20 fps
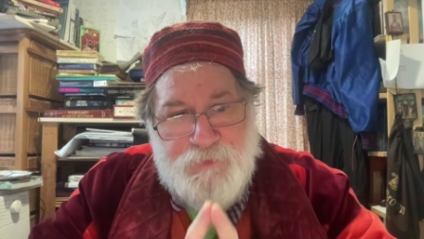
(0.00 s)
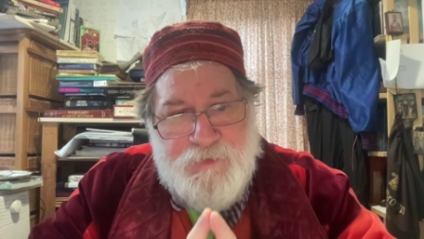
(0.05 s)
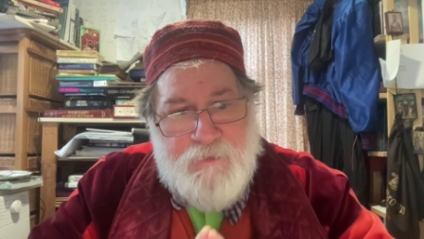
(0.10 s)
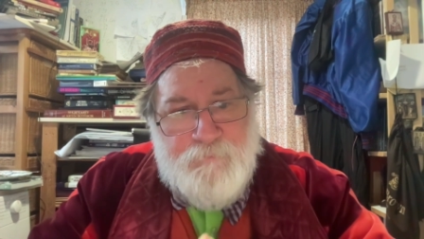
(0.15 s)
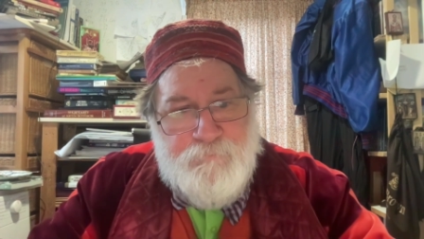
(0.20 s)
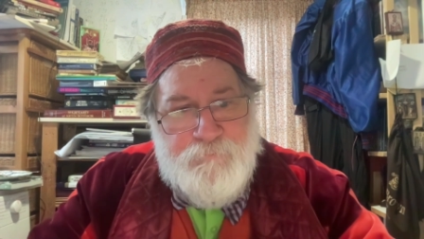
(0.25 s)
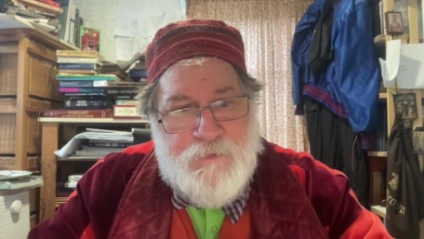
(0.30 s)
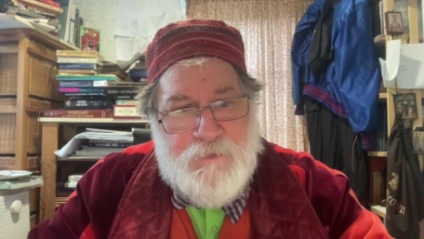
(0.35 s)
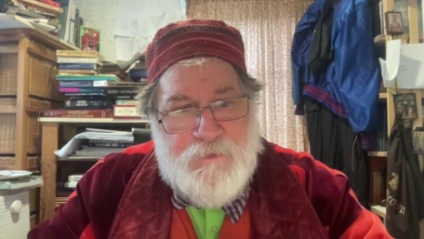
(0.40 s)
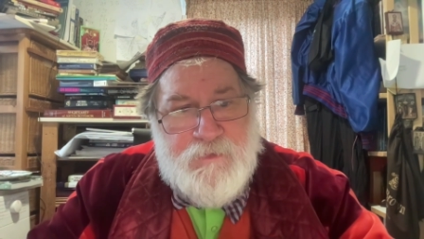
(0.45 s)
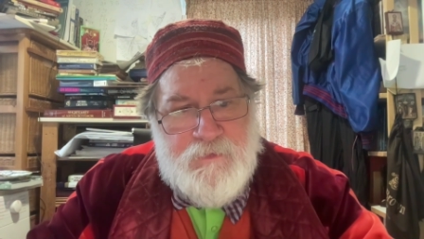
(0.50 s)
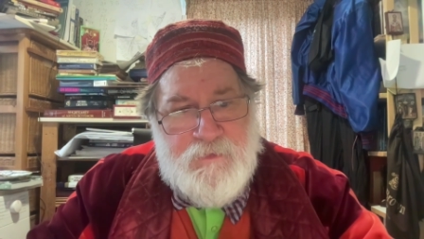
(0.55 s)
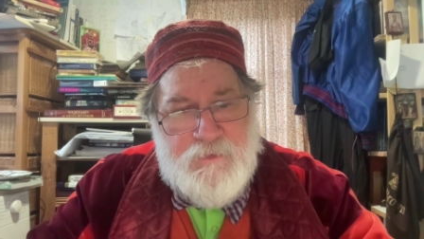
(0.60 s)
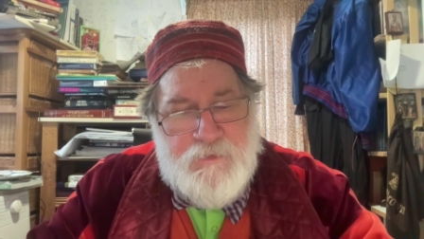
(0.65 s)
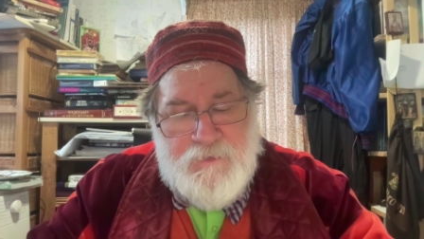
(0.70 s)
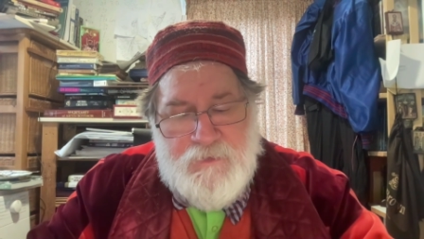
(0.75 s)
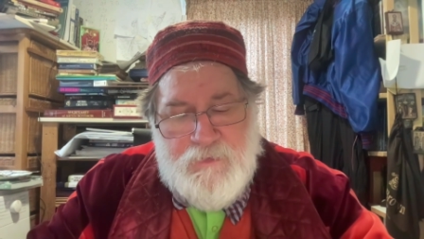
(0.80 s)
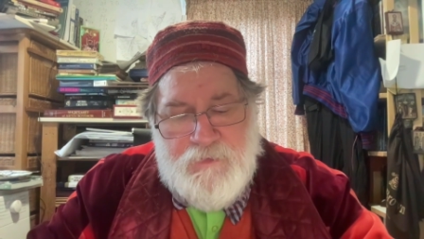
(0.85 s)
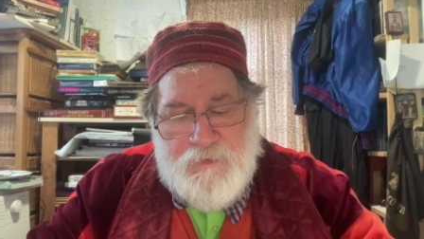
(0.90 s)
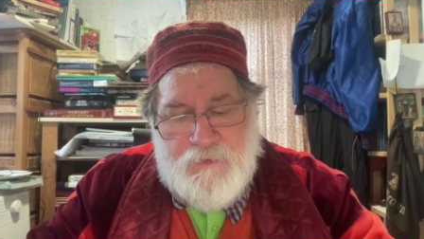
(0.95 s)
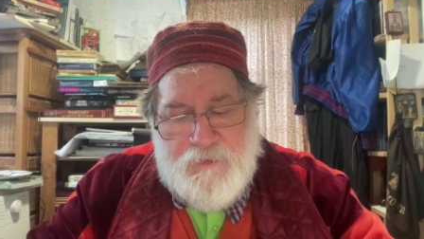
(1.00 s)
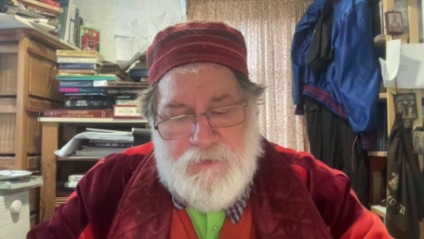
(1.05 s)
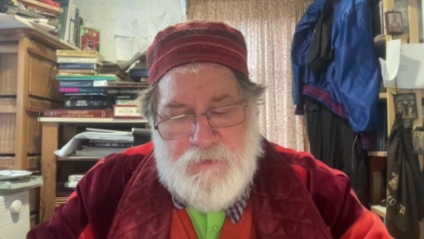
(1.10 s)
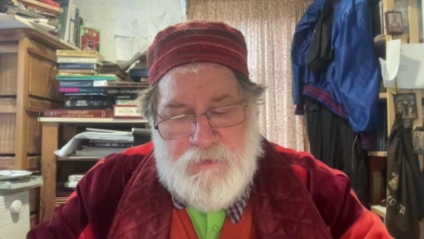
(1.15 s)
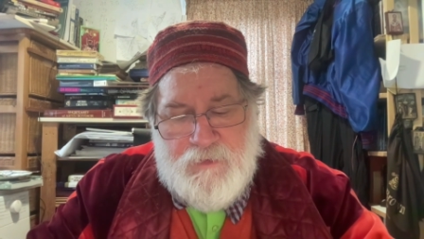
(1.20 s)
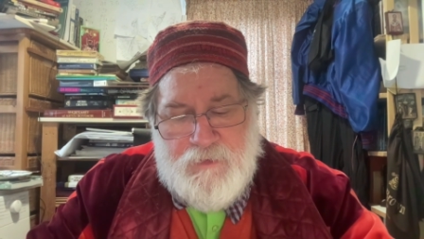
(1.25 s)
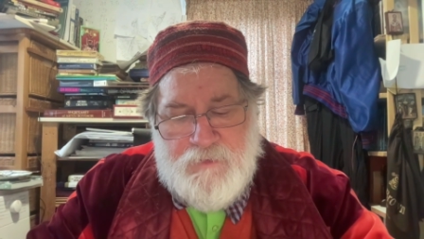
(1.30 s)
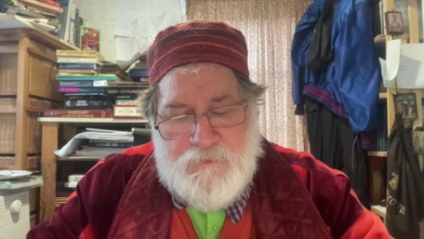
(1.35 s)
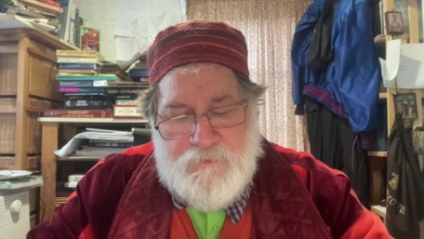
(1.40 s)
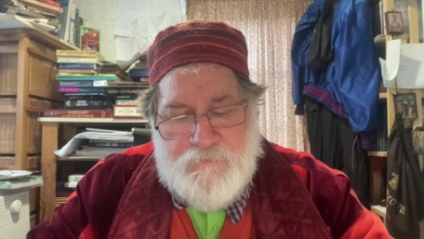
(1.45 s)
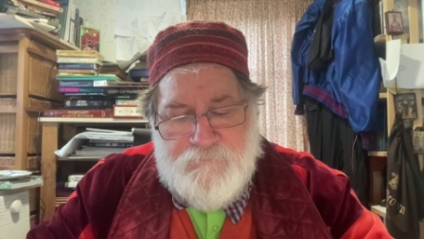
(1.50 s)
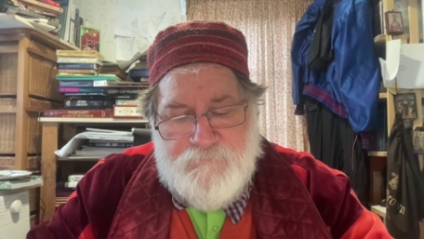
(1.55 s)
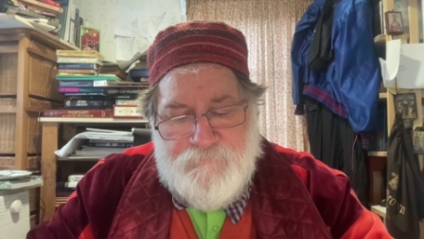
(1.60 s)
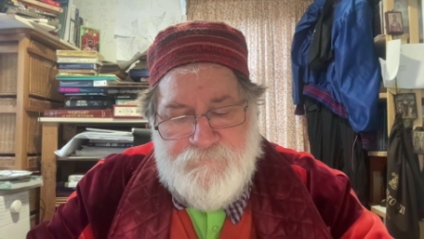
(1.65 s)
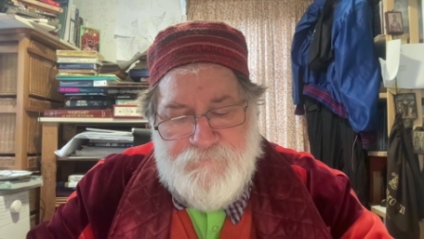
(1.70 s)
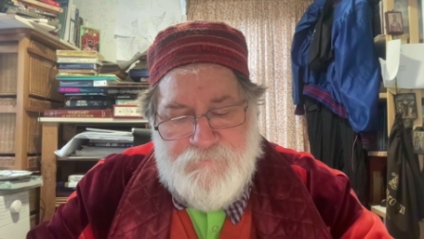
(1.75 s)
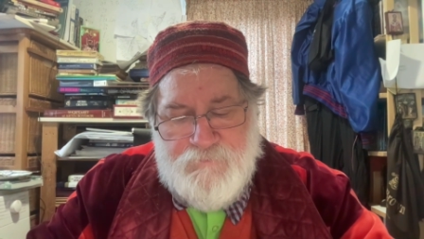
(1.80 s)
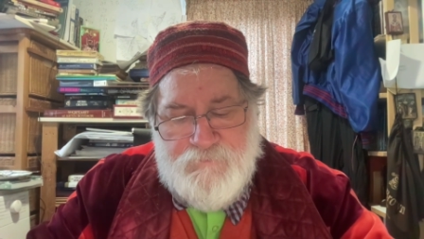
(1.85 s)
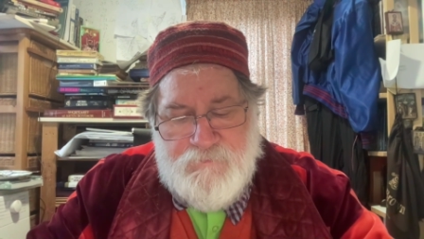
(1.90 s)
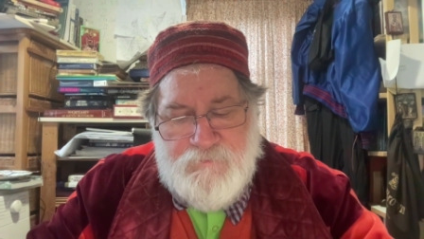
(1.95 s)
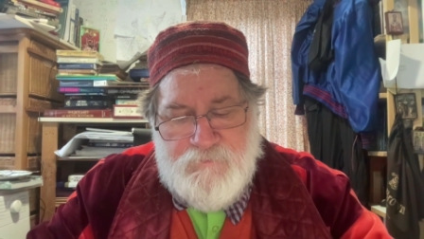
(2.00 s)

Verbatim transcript: number of